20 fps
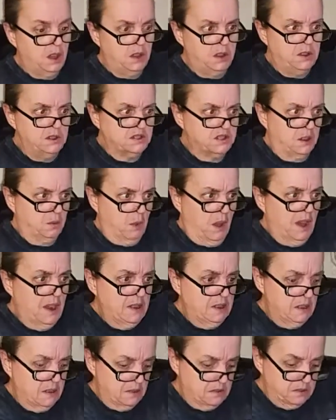And he was like,
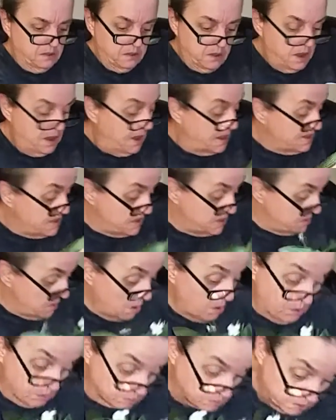what? And I said,
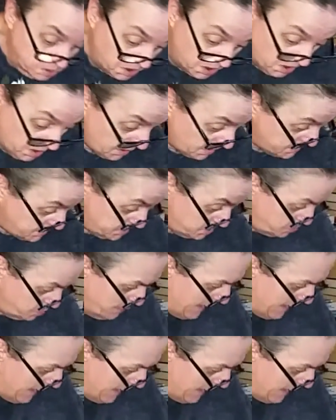no. I said,